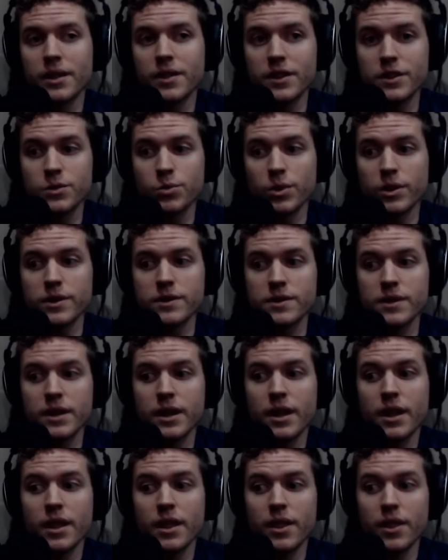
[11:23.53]
This was,
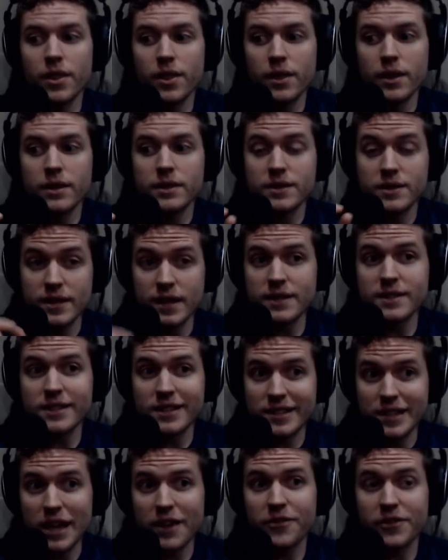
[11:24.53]
Sis
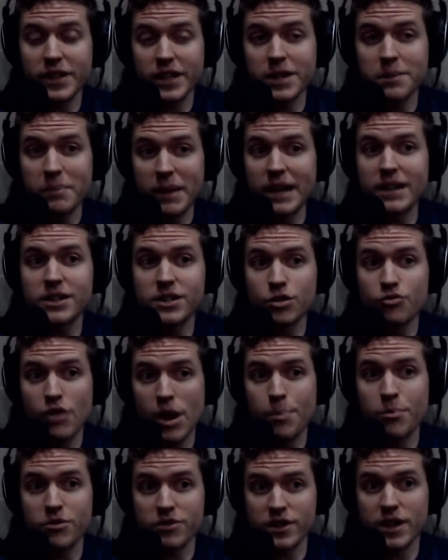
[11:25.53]
is definitely meant to
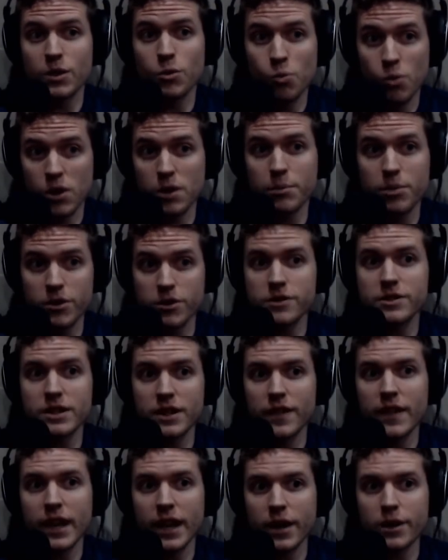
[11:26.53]
represent one person
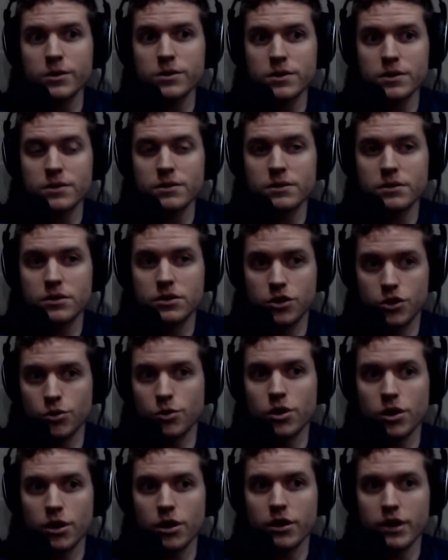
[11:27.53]
in the house
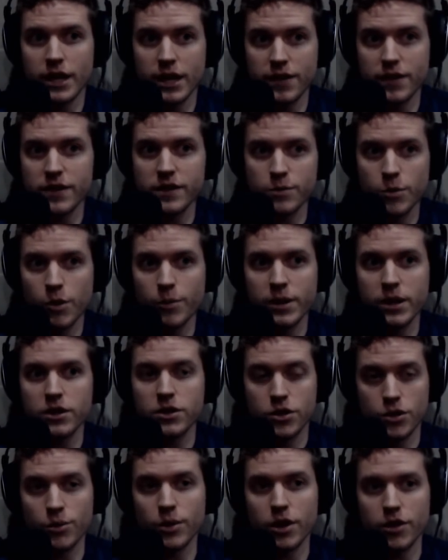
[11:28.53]
to her in this
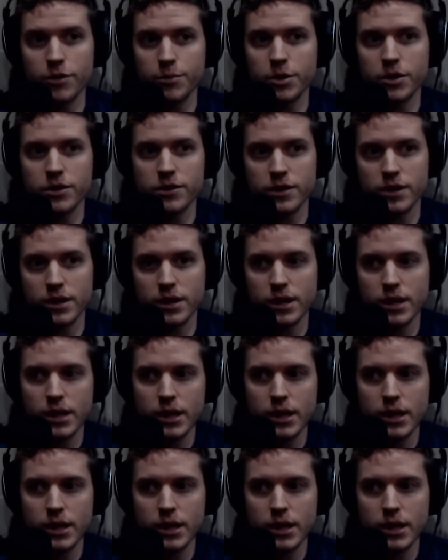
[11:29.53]
moment, to another person.